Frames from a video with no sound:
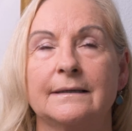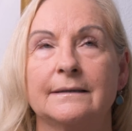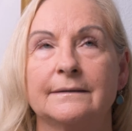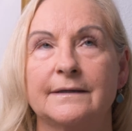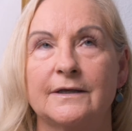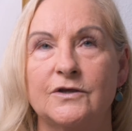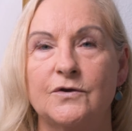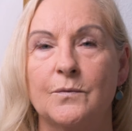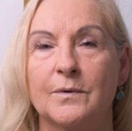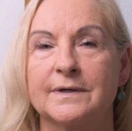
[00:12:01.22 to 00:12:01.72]

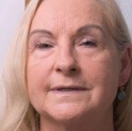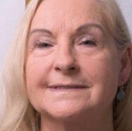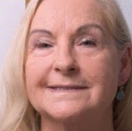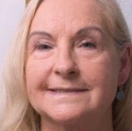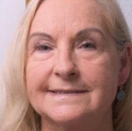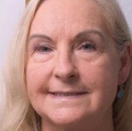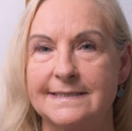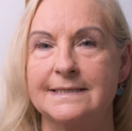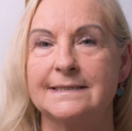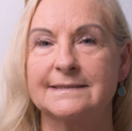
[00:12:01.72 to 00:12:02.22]
that you want to
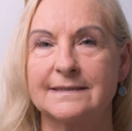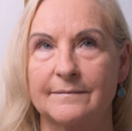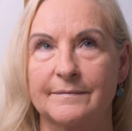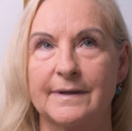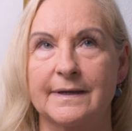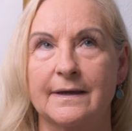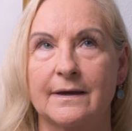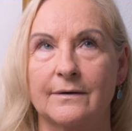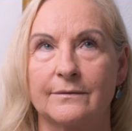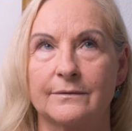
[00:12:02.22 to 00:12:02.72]
seek
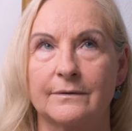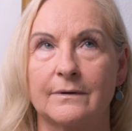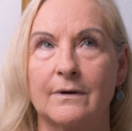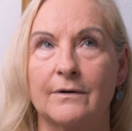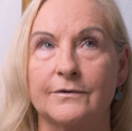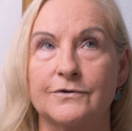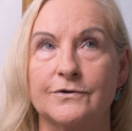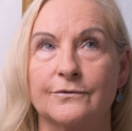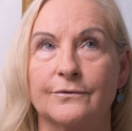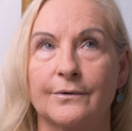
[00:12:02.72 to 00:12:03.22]
something out
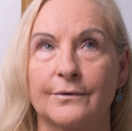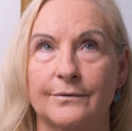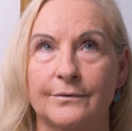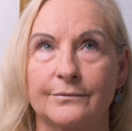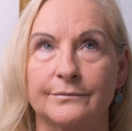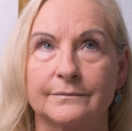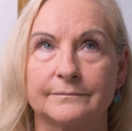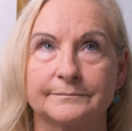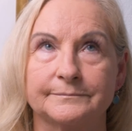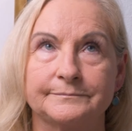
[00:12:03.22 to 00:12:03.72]
on your
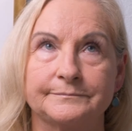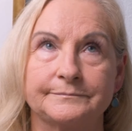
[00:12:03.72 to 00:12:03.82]
own.